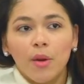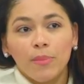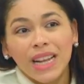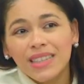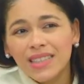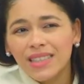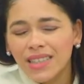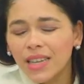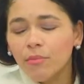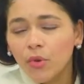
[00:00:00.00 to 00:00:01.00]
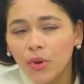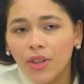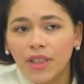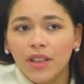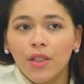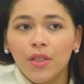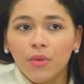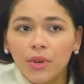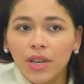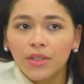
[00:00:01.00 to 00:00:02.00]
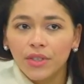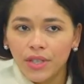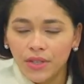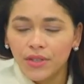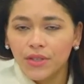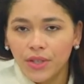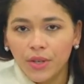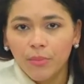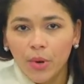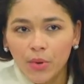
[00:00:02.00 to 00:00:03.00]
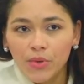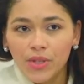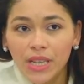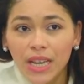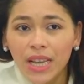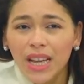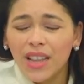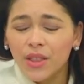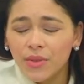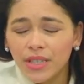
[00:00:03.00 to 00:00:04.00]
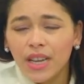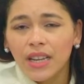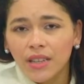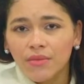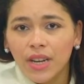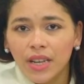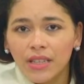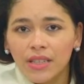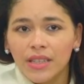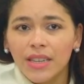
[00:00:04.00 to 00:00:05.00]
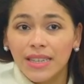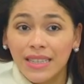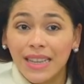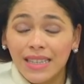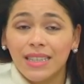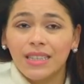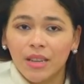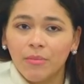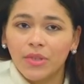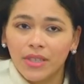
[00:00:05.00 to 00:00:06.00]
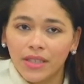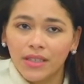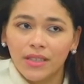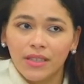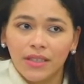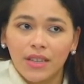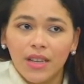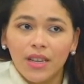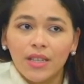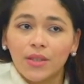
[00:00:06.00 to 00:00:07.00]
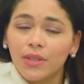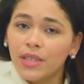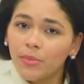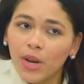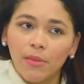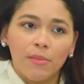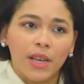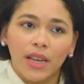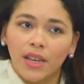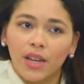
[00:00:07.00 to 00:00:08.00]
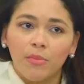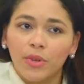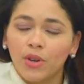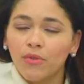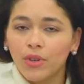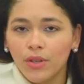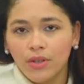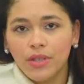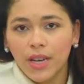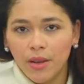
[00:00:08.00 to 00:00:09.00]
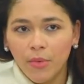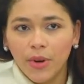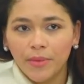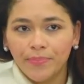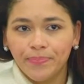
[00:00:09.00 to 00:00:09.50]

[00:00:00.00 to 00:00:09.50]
Plastics take more than 300 years to decompose, and the recycling rate is less than 10%. So it's a problem that cannot be overlooked anymore.